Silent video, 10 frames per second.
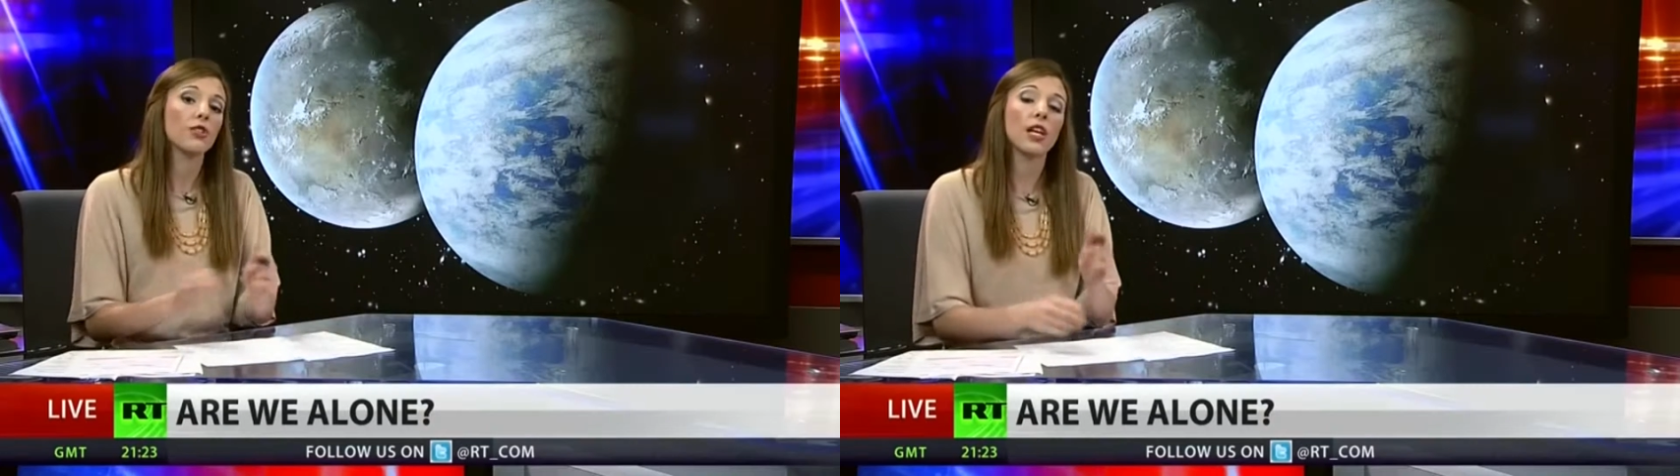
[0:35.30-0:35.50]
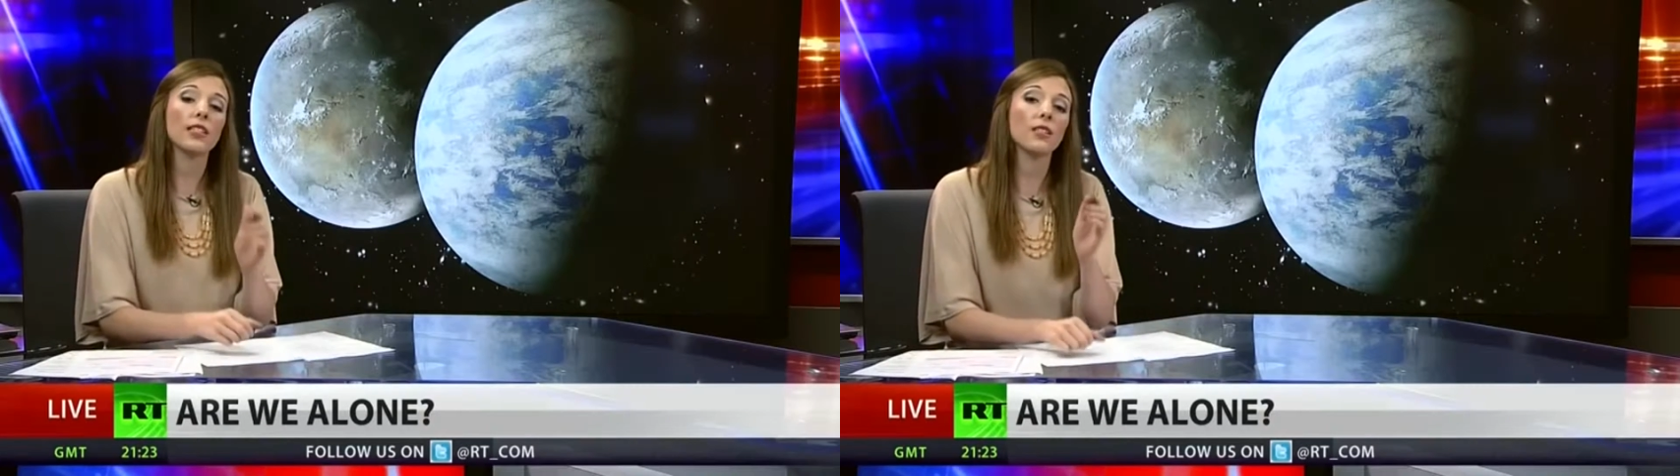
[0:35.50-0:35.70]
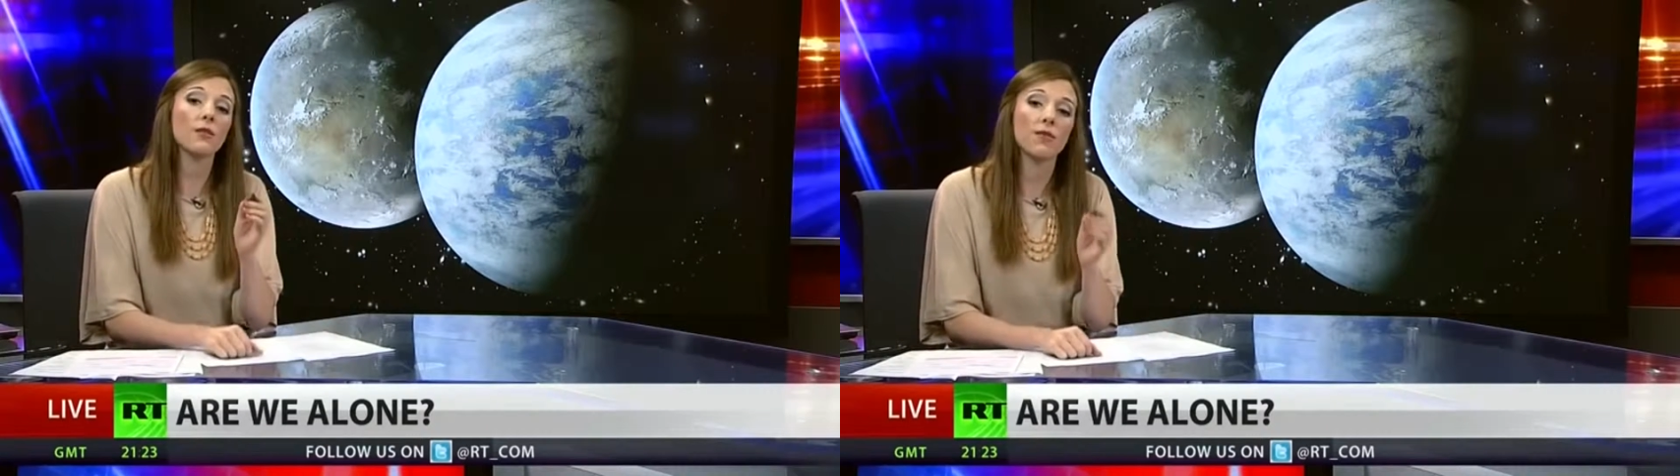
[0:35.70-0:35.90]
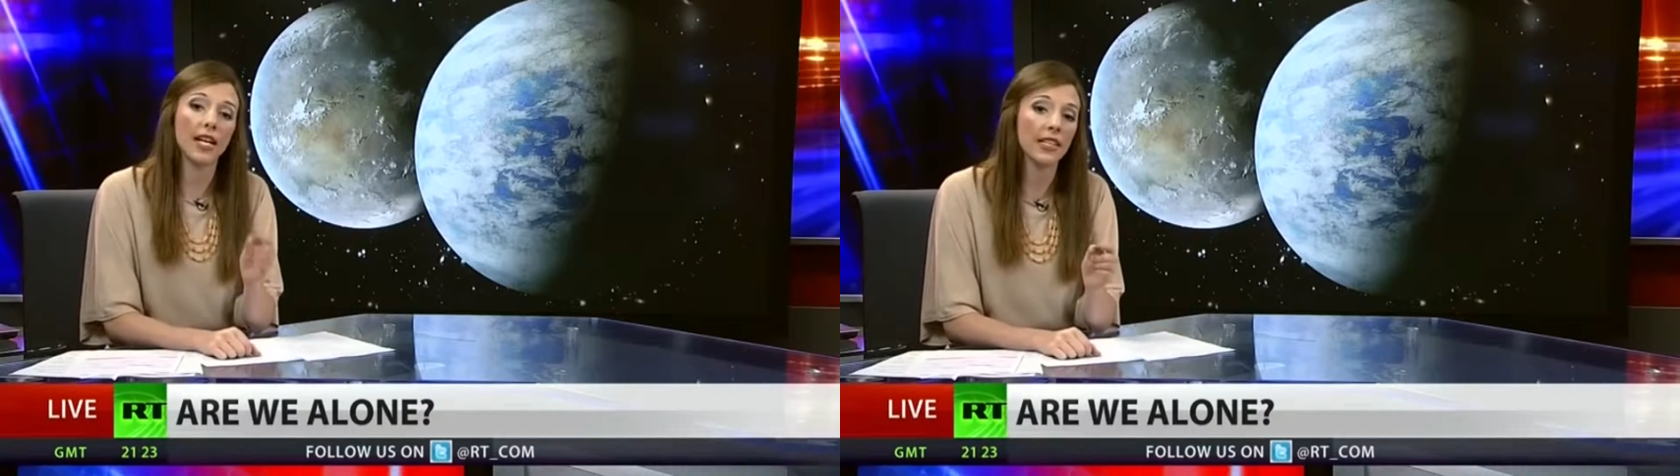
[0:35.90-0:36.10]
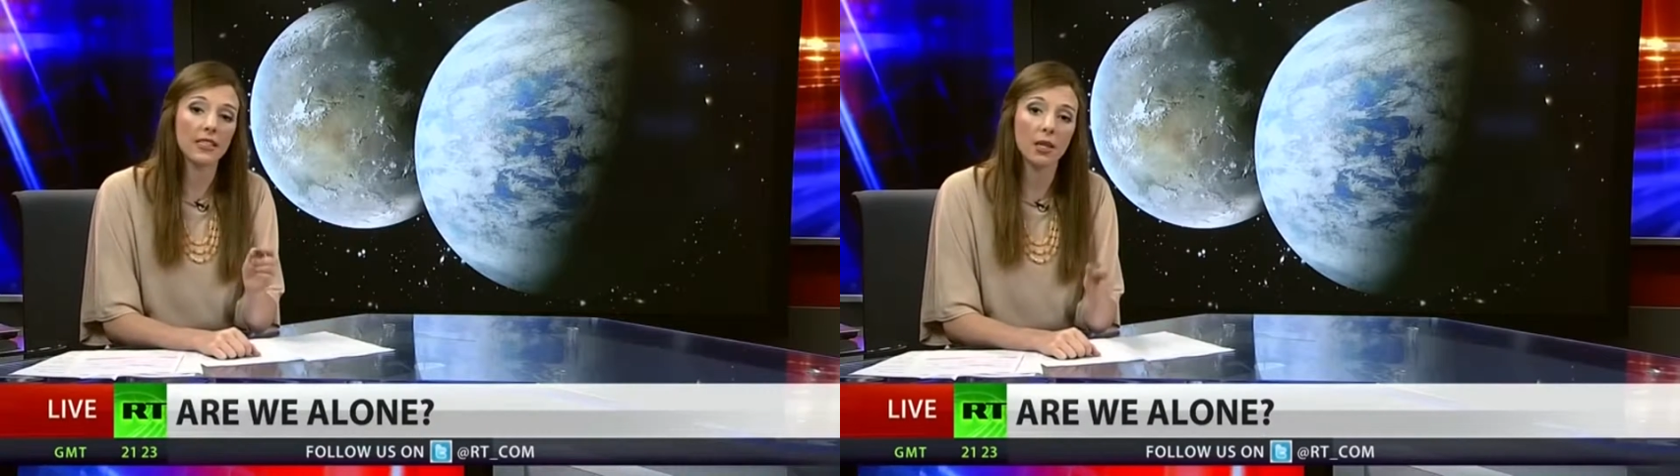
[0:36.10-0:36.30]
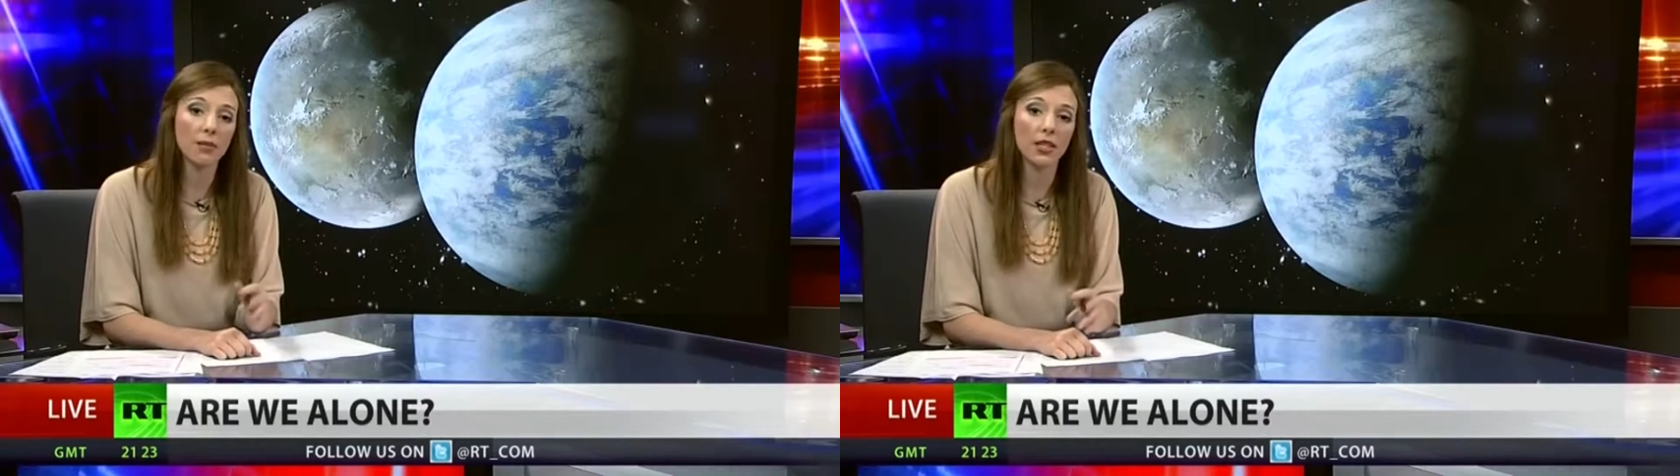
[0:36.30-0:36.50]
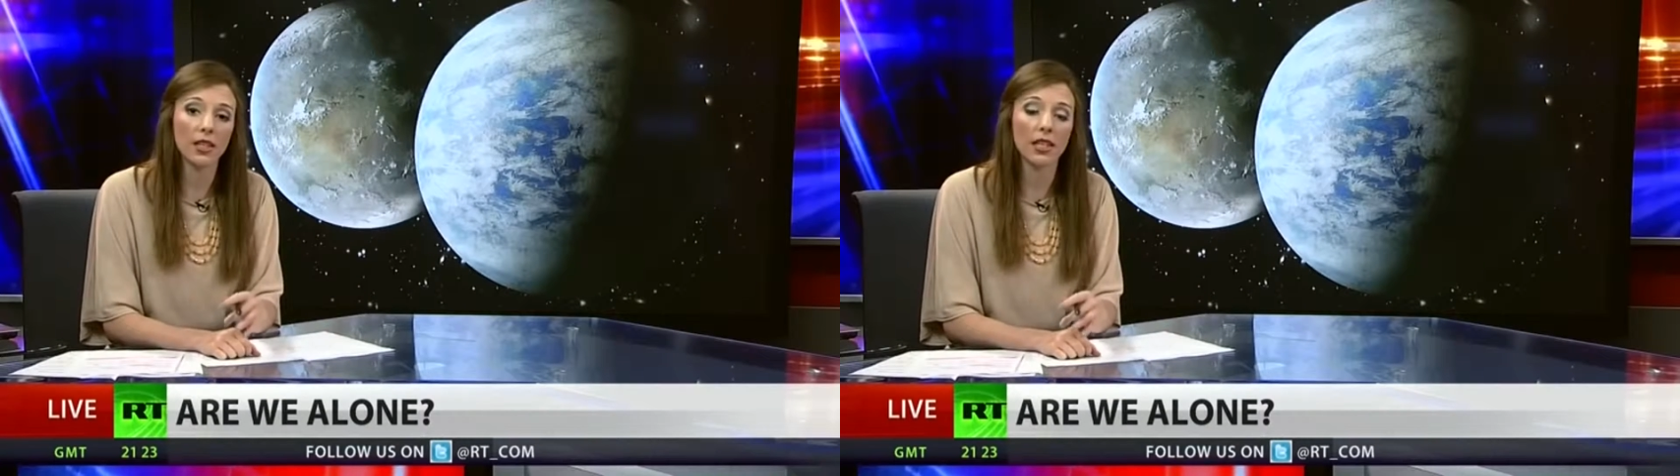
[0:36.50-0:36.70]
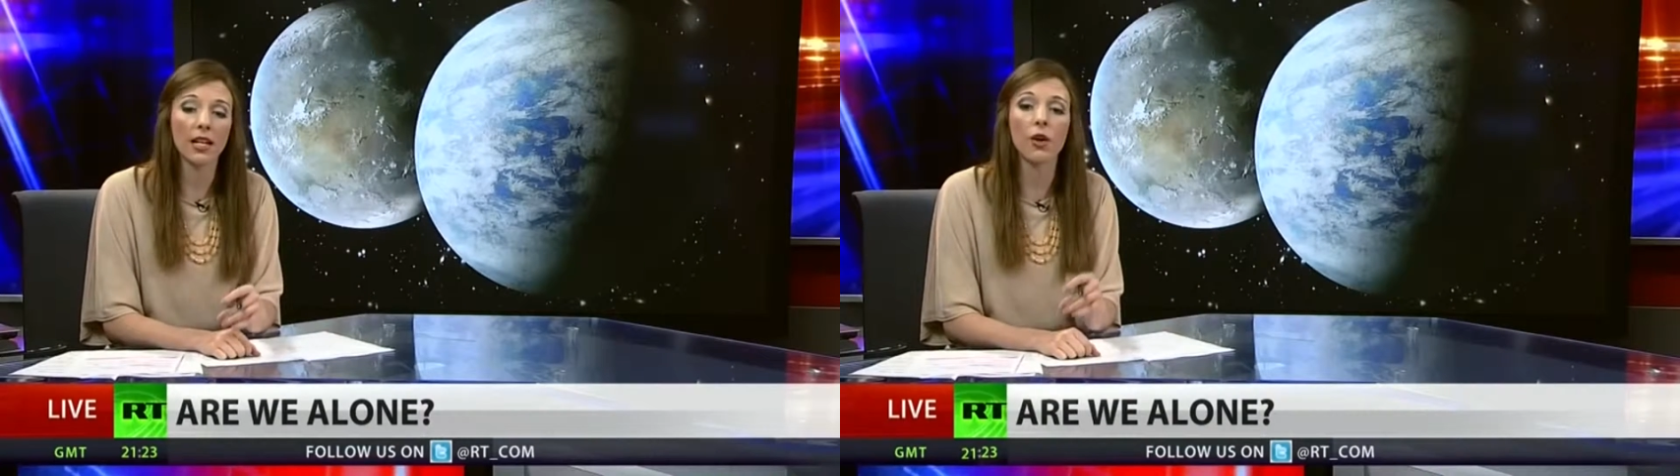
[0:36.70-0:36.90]
the chances of finding something
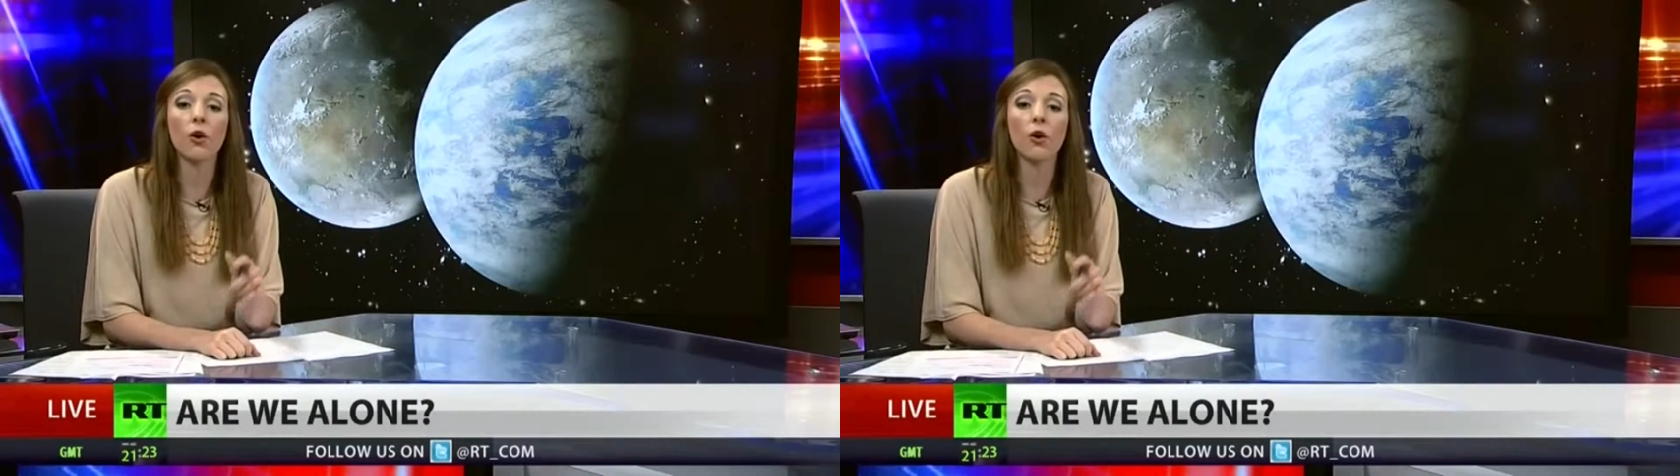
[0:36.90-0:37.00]
like that